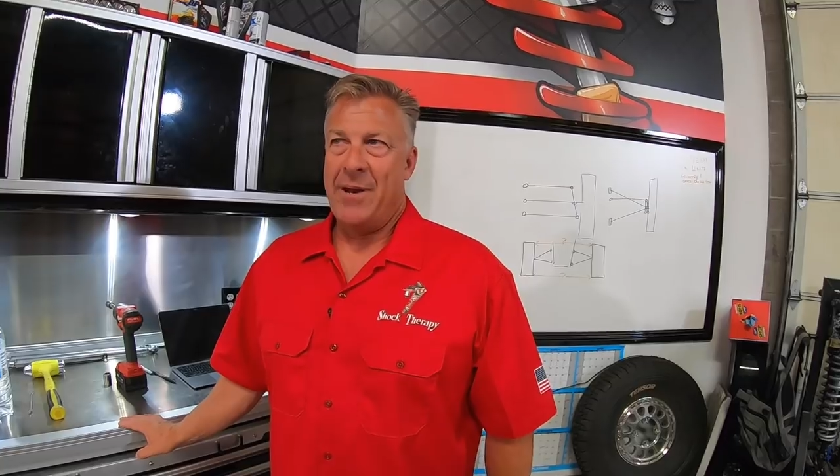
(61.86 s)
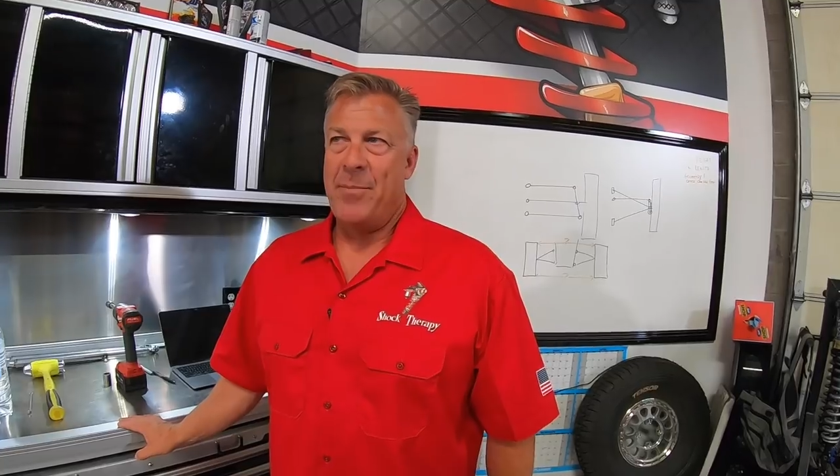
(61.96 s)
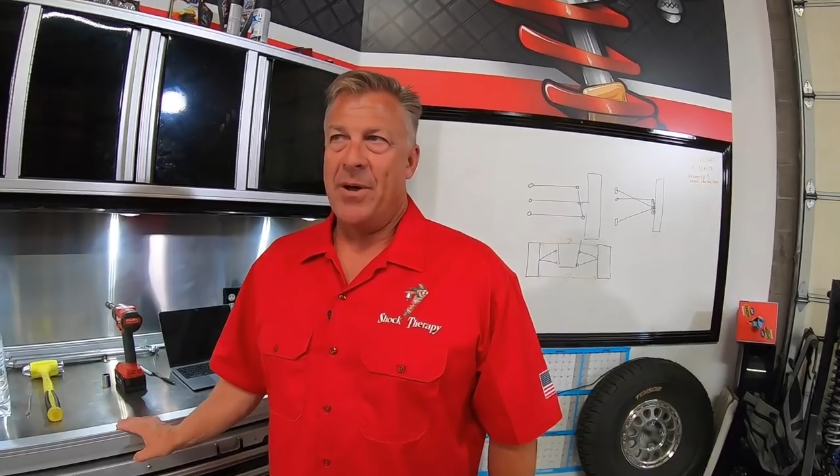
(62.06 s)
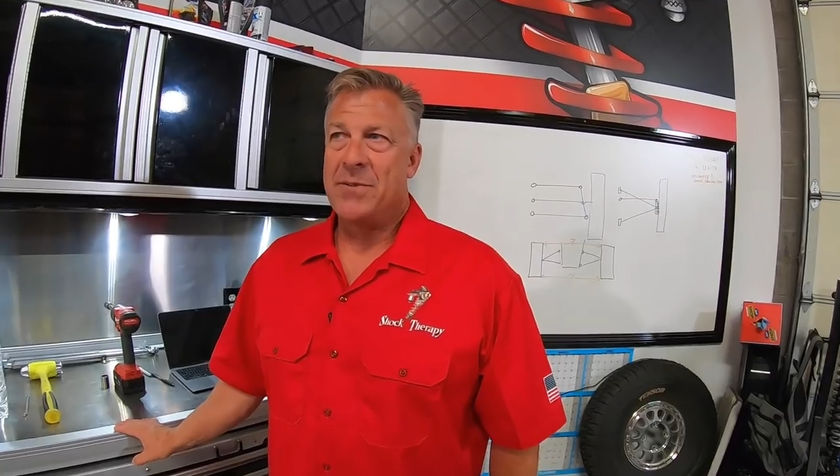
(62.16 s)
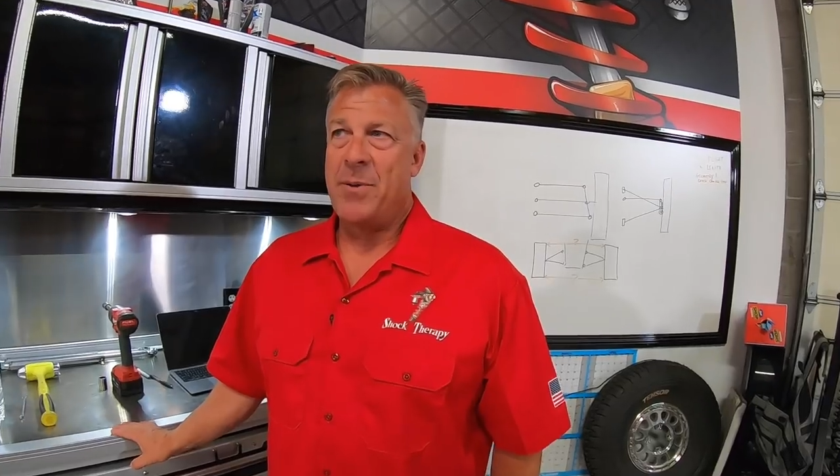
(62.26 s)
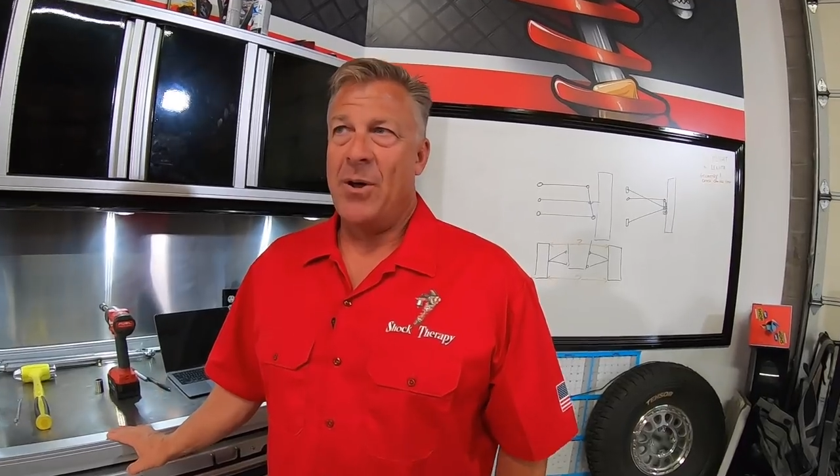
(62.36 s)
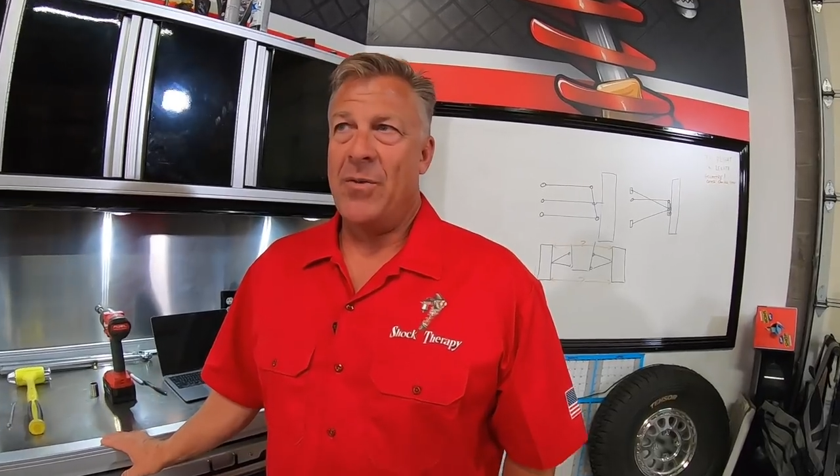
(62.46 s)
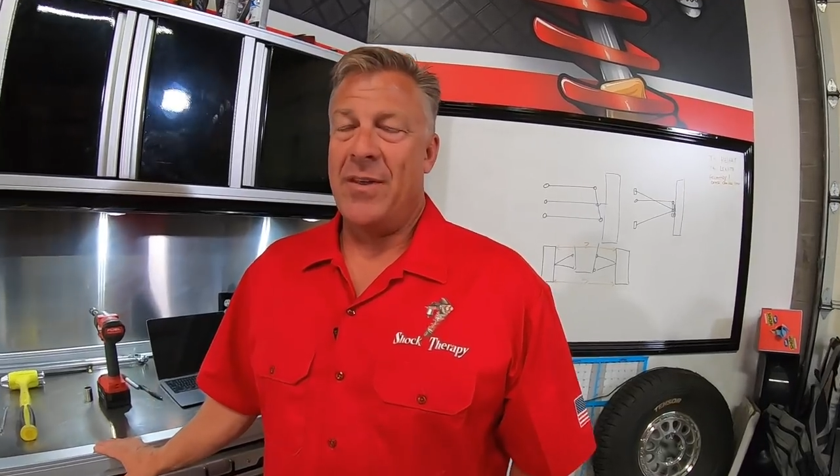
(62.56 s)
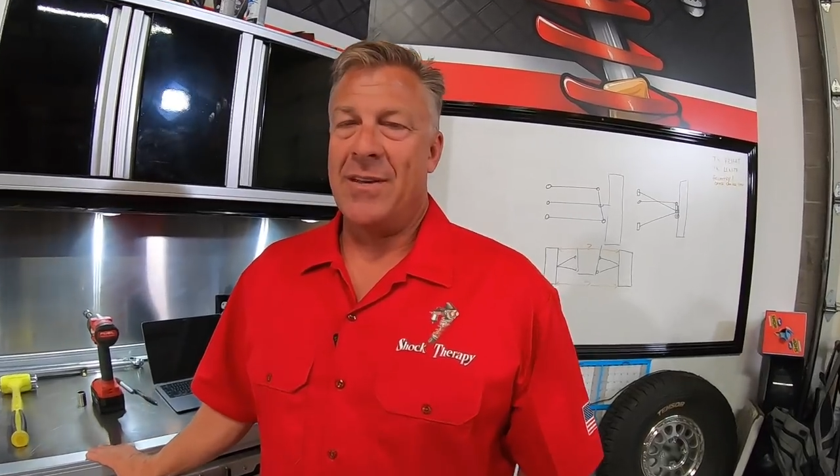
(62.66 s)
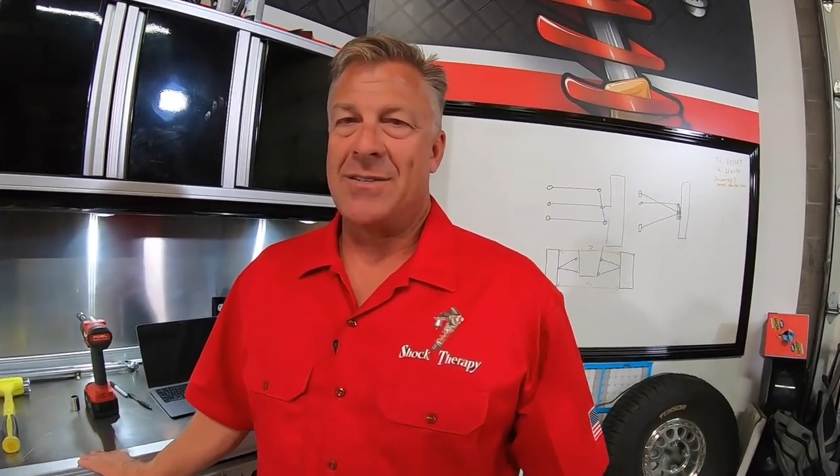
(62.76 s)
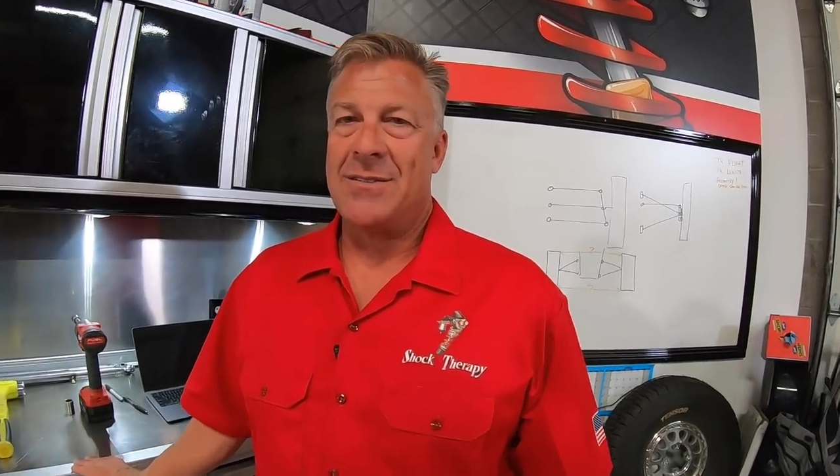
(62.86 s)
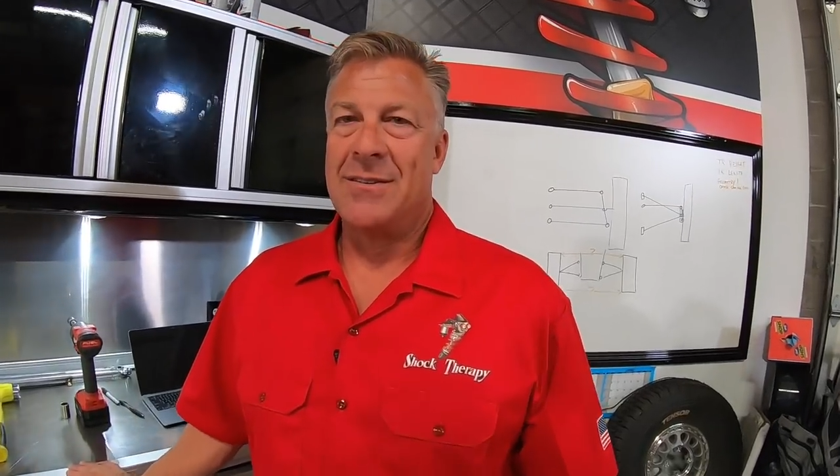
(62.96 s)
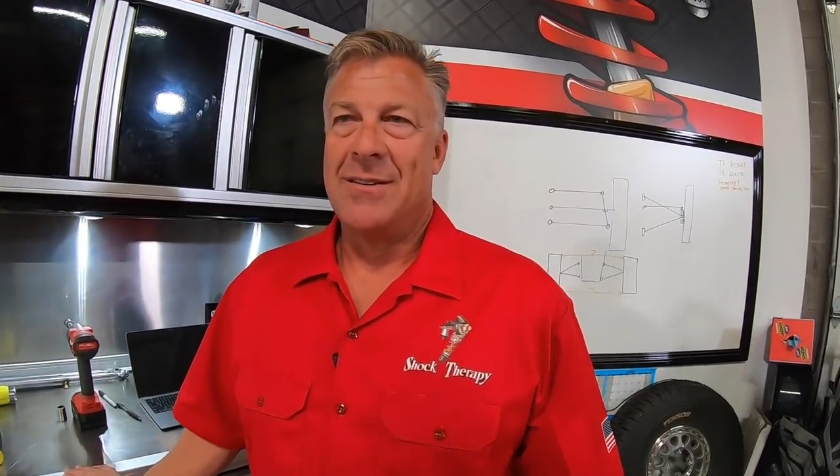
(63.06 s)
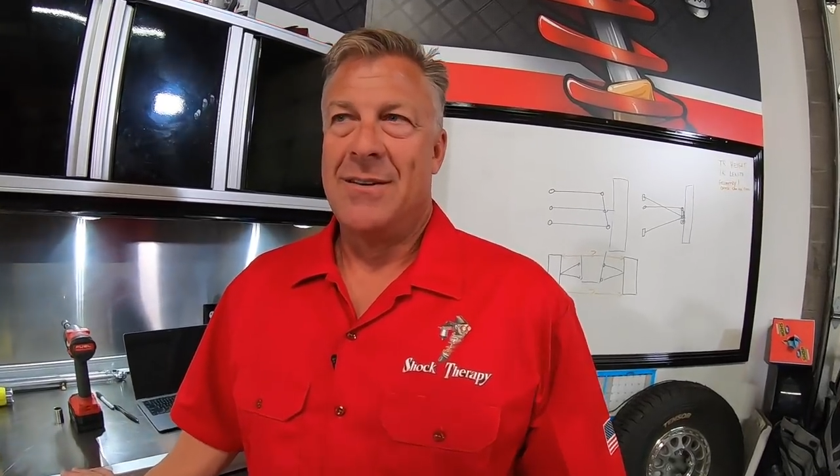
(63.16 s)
had to postpone this